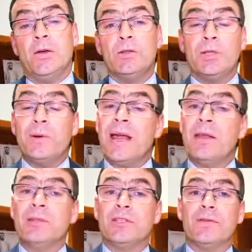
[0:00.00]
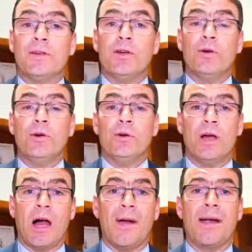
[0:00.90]
Those three elements of the
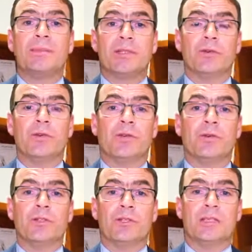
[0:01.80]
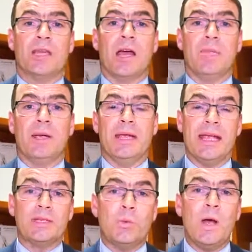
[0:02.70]
core are absolutely crucial to the IB.
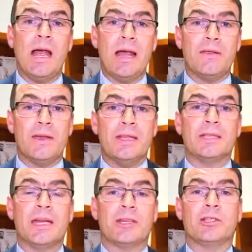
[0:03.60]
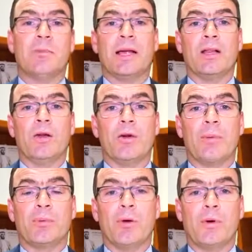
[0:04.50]
It's where the International
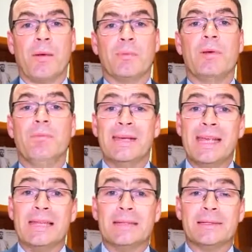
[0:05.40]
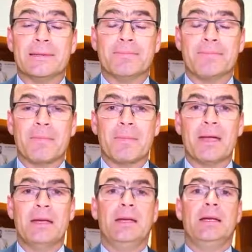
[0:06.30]
Baccalaureate program begins.
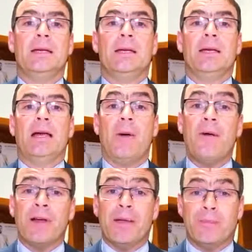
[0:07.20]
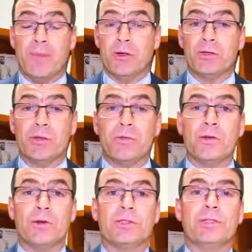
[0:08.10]
However, they also, of
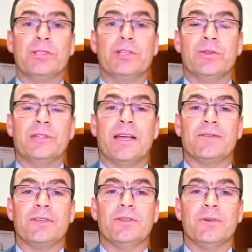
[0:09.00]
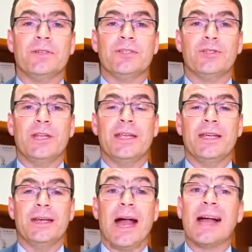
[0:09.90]
course, the students have to
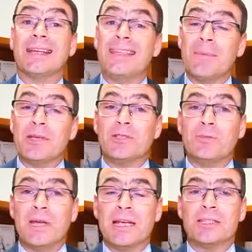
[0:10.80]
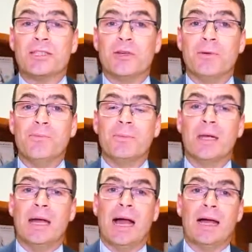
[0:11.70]
study academic subjects too.
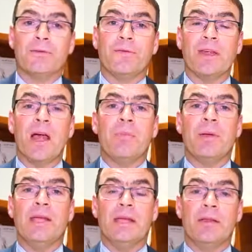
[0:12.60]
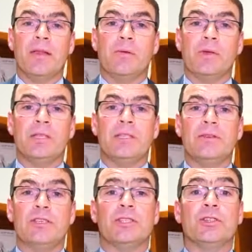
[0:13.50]
And for the IB, they will
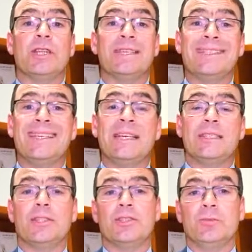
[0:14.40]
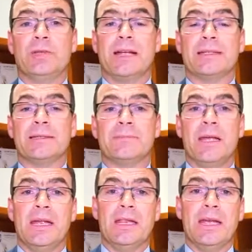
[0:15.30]
continue to study 6 subjects
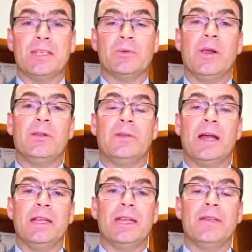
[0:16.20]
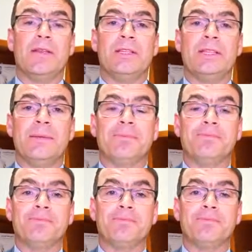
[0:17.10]
in year 12 and year 13.